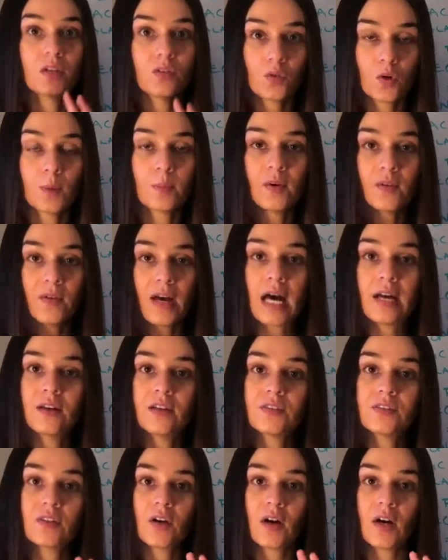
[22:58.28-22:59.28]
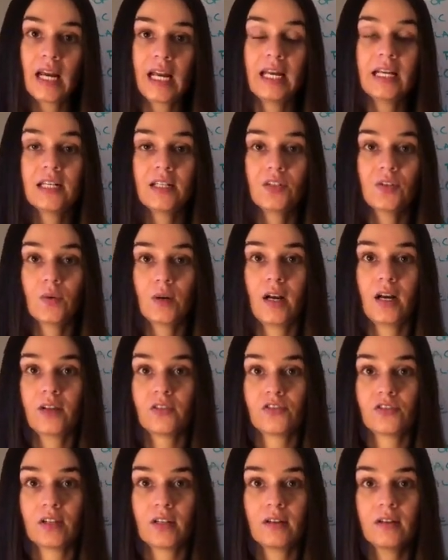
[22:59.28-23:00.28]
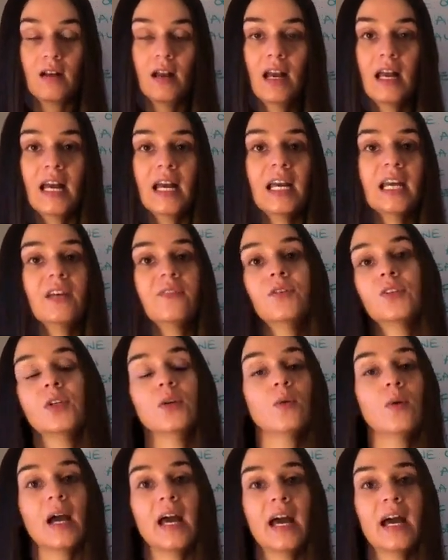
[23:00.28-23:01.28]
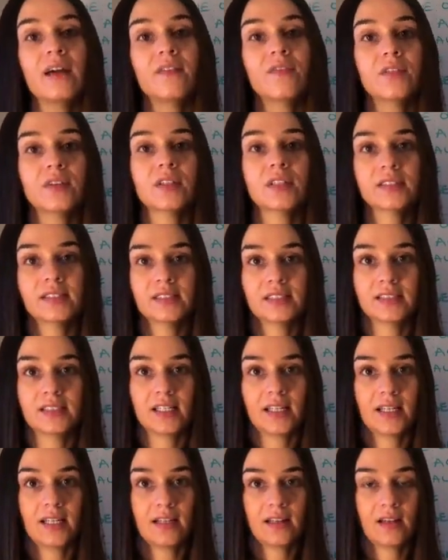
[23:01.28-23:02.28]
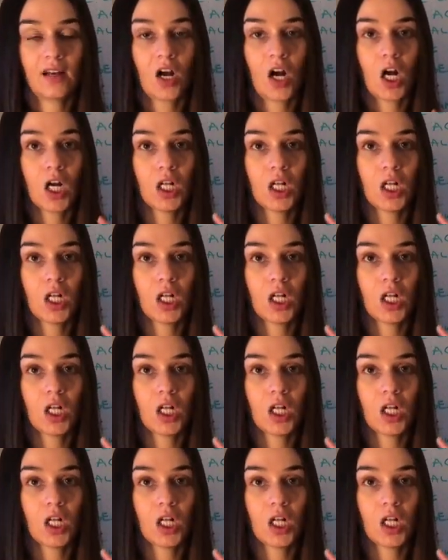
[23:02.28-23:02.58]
normal values are 80 to 100. If you ever see